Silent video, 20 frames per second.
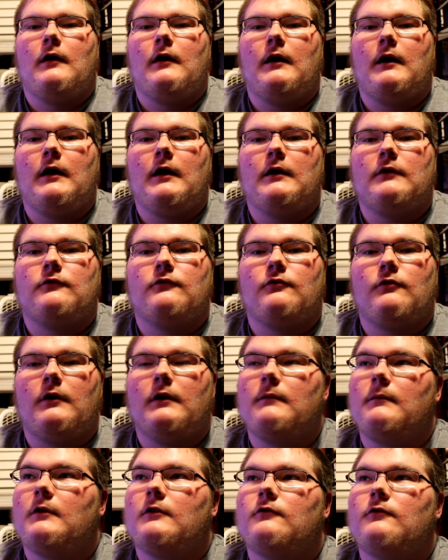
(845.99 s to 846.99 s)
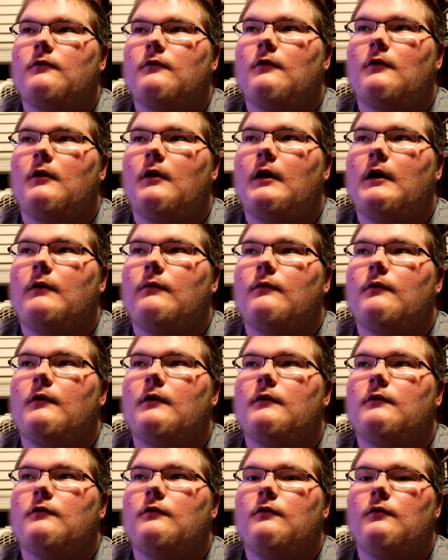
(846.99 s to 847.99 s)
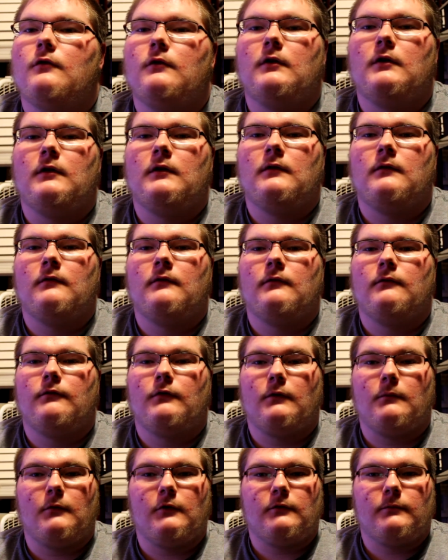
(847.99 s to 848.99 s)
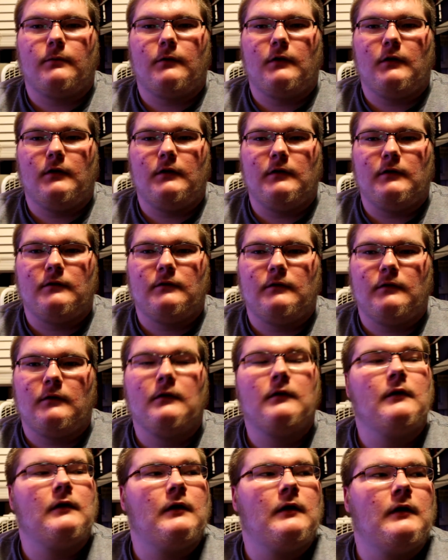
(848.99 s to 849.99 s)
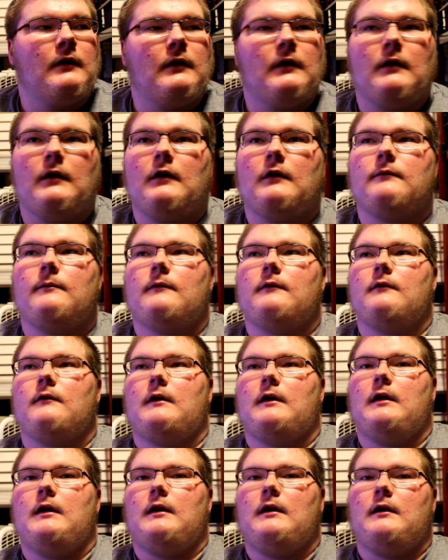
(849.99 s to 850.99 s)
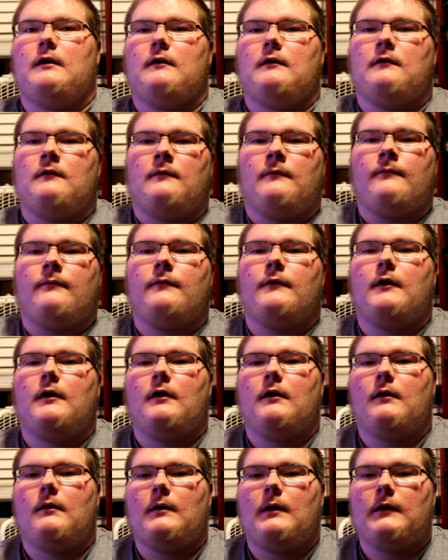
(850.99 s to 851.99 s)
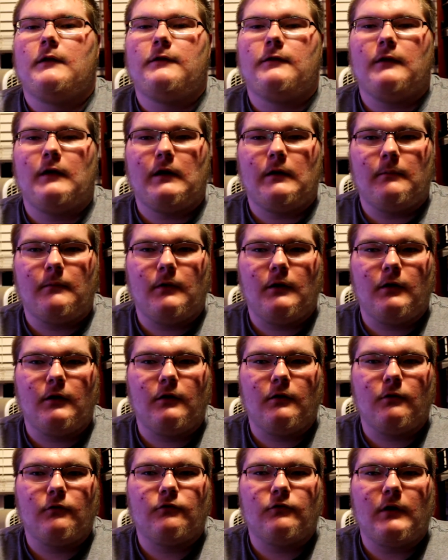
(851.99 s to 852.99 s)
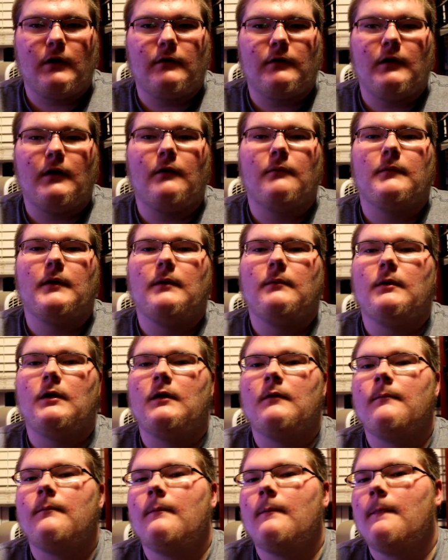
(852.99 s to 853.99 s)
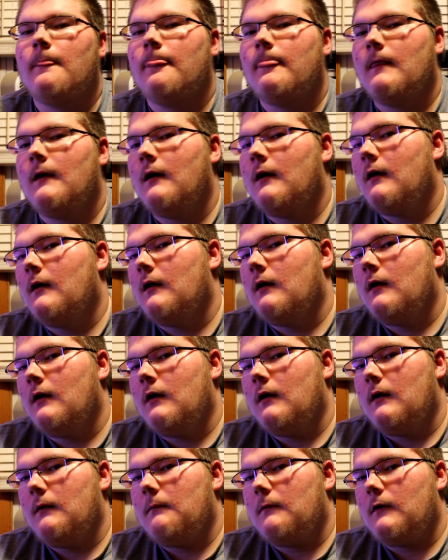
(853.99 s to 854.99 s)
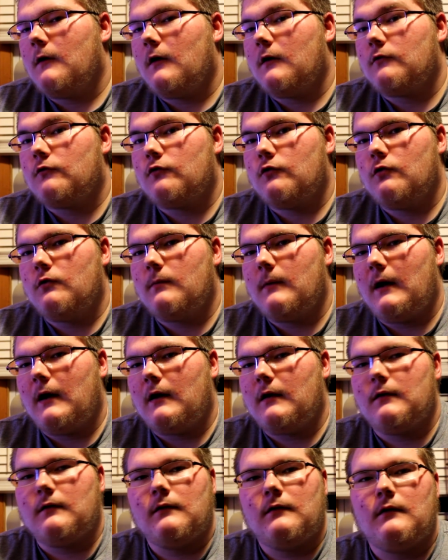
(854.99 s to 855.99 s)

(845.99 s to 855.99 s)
I tried to make sure the light was good, for the most part at least, as much as I can. I think I'm a little drowned out maybe, but not too bad.